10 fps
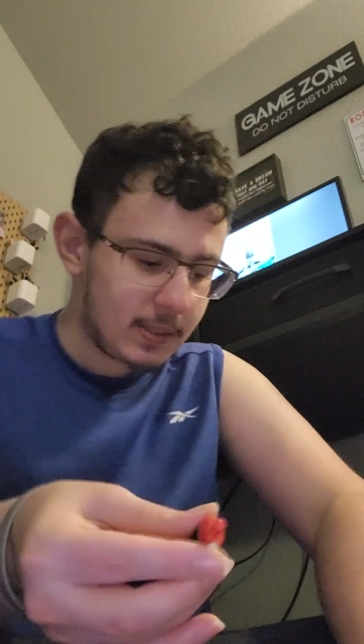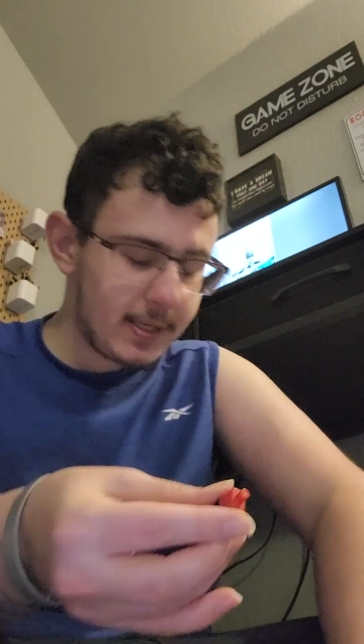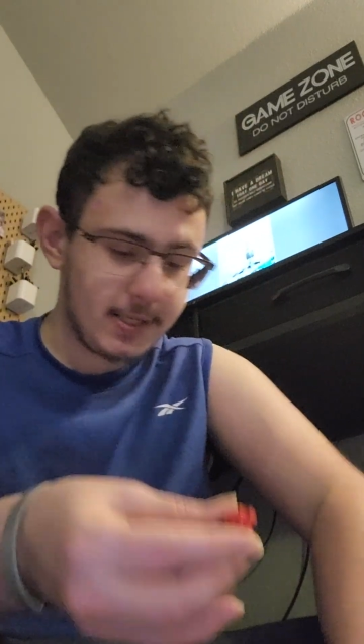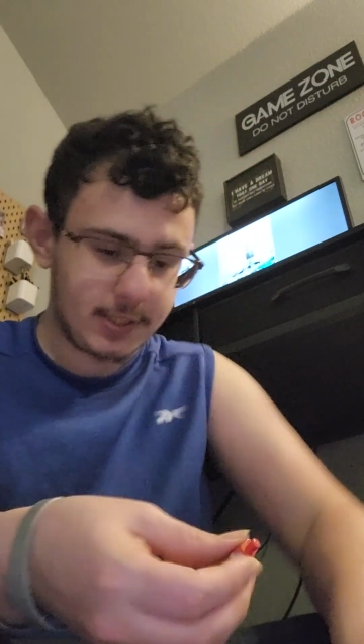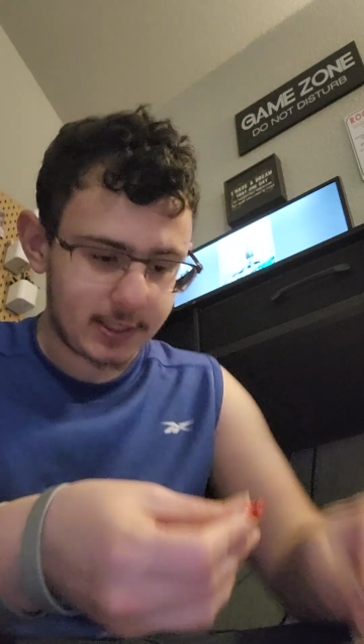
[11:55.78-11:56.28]

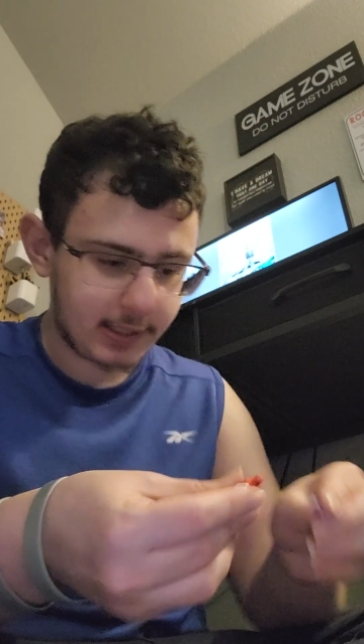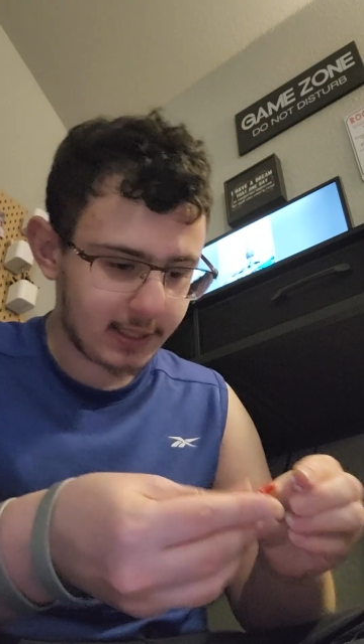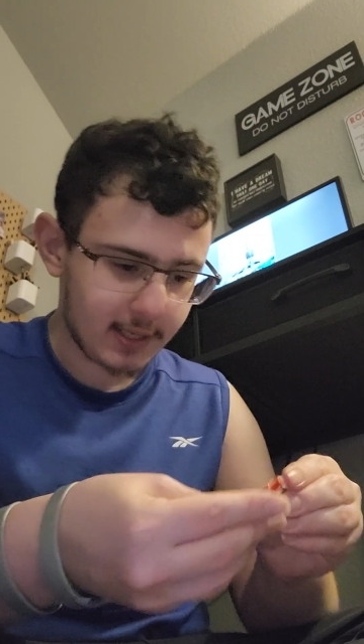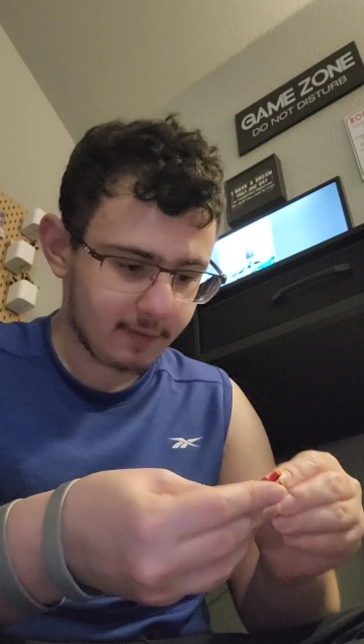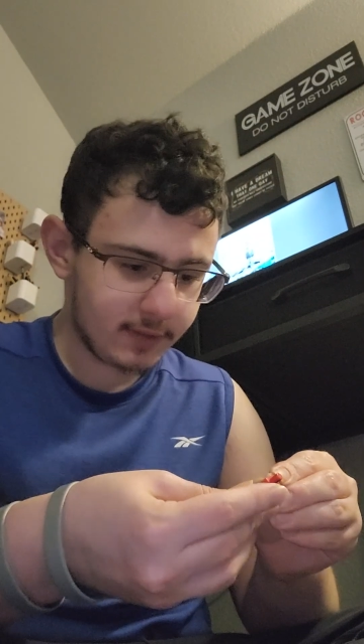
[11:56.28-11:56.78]
his
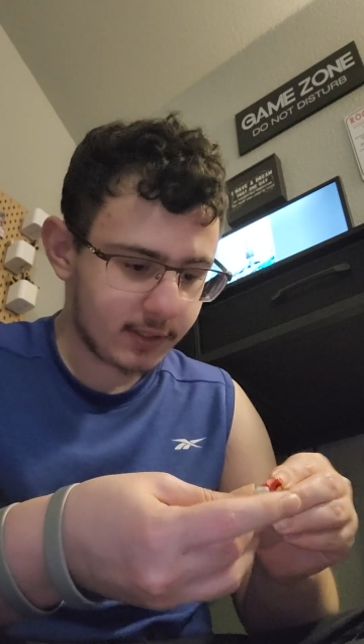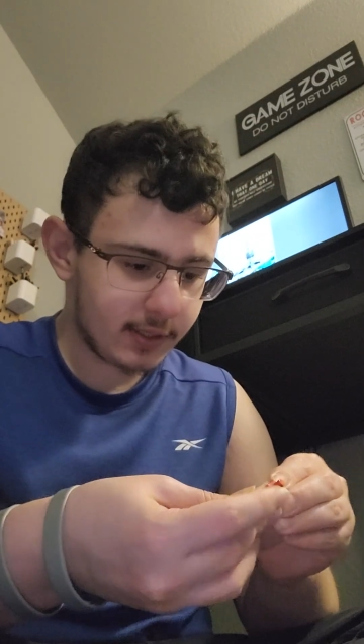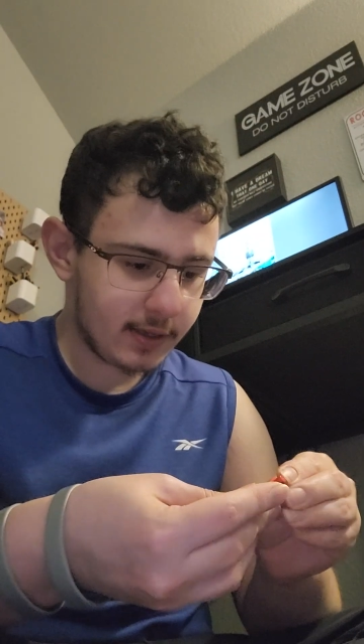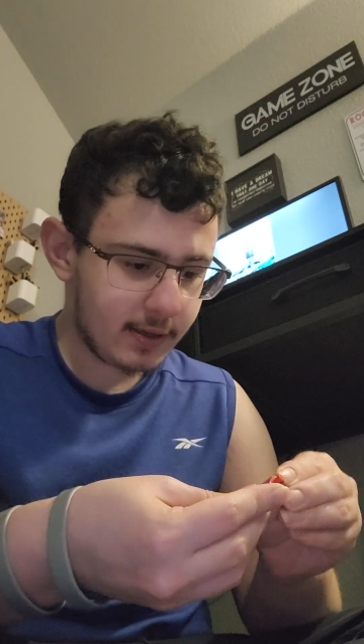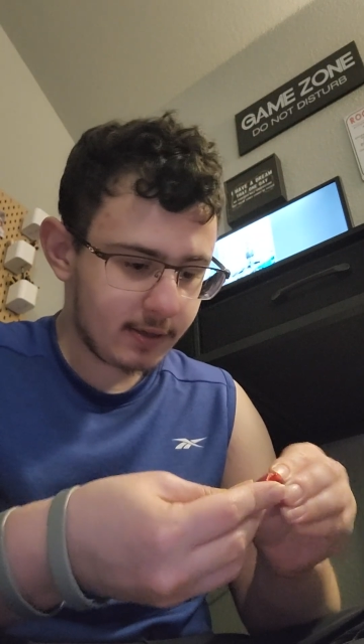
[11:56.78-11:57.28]
sleeves,
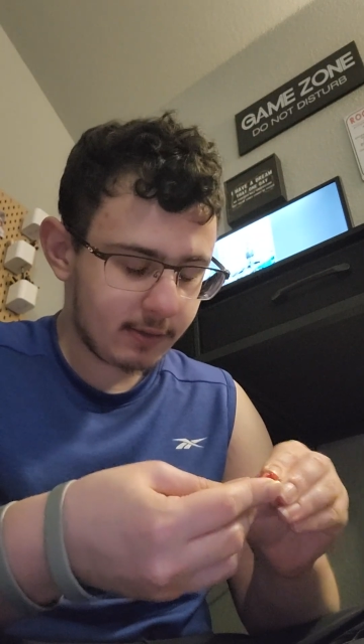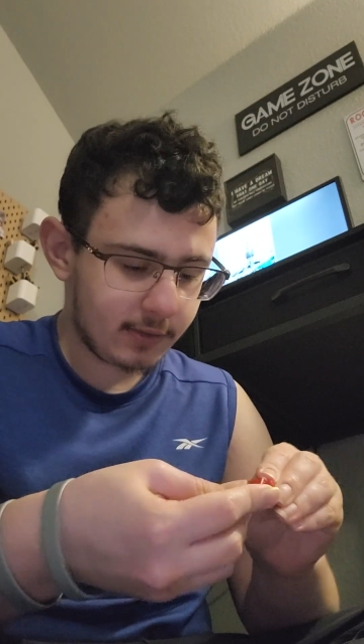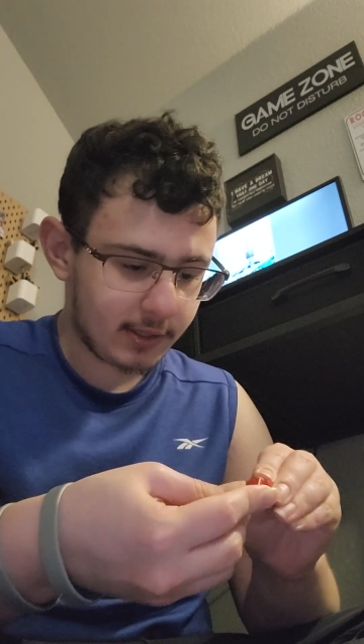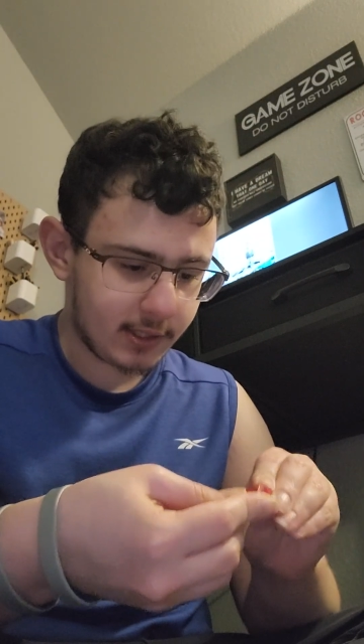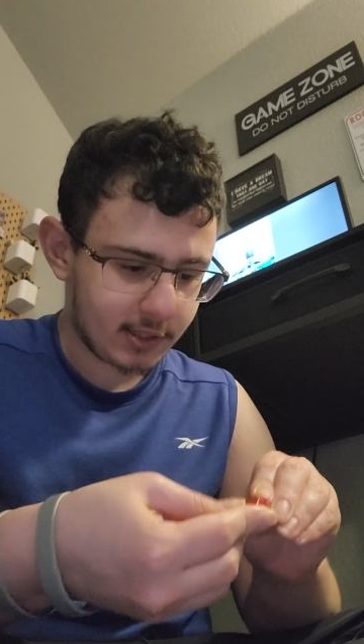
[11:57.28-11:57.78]

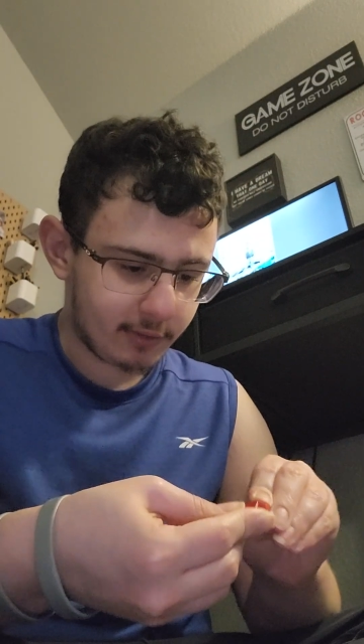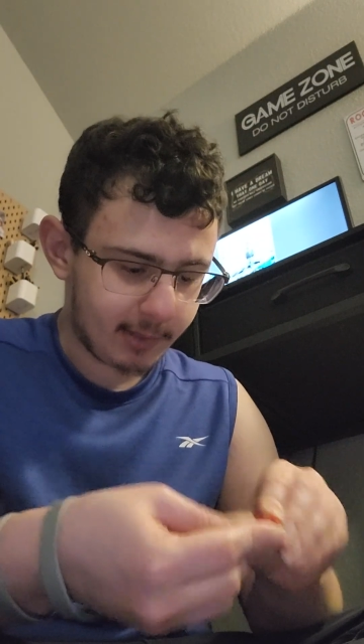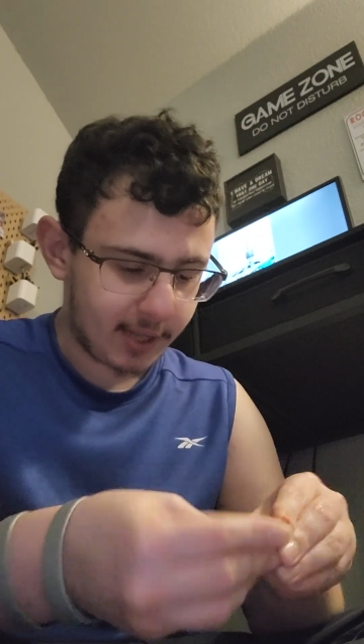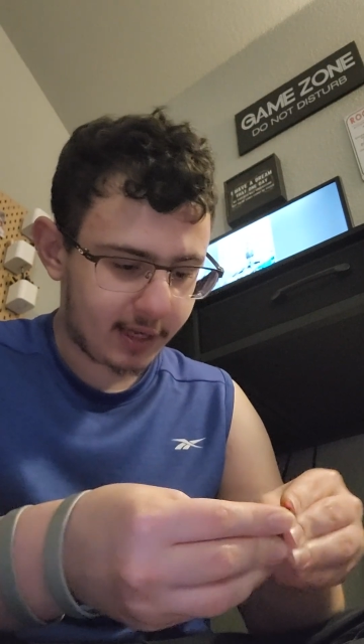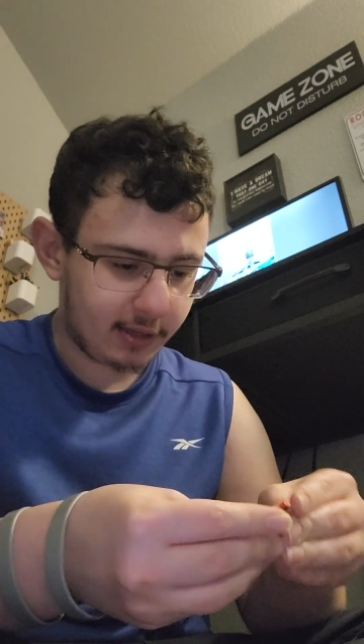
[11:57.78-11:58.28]
and he's
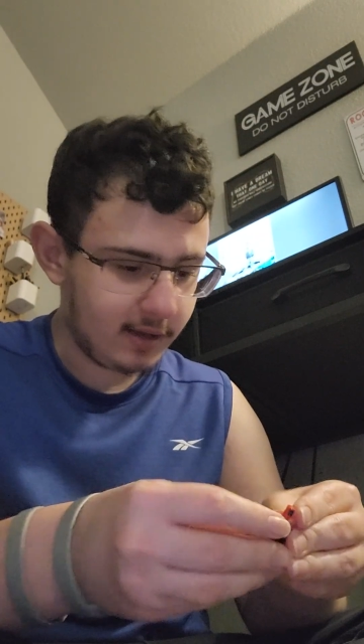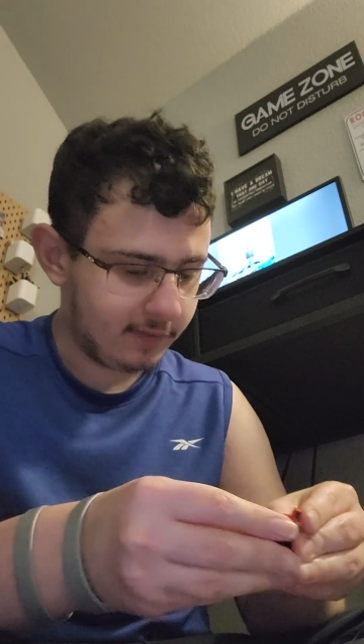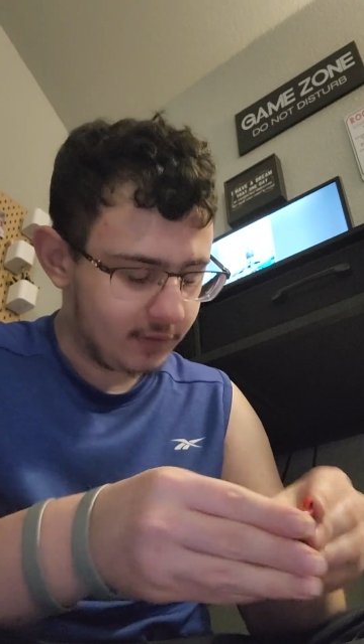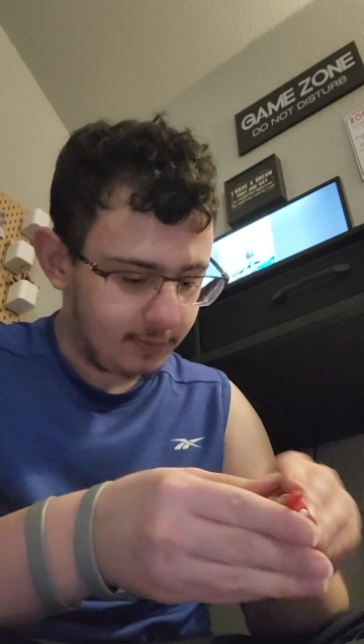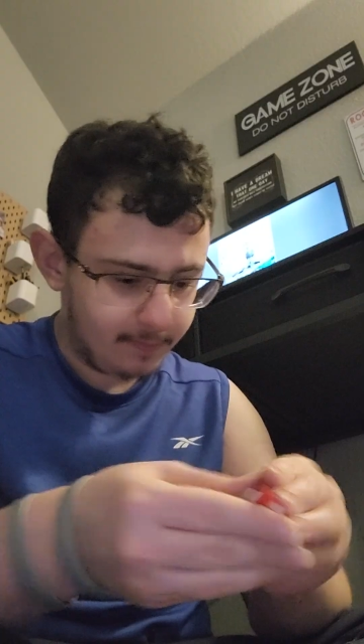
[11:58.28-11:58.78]
wearing black
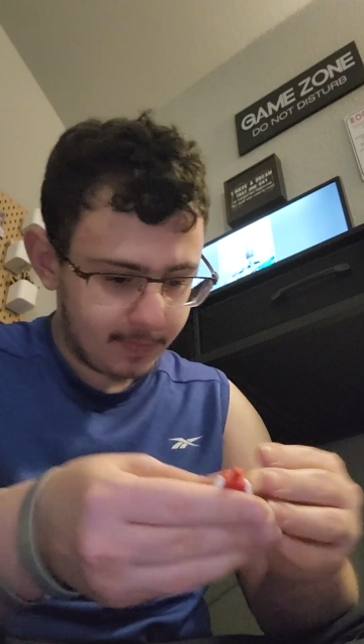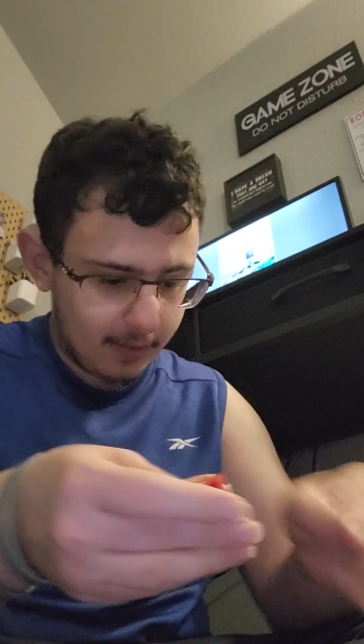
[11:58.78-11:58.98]
gloves.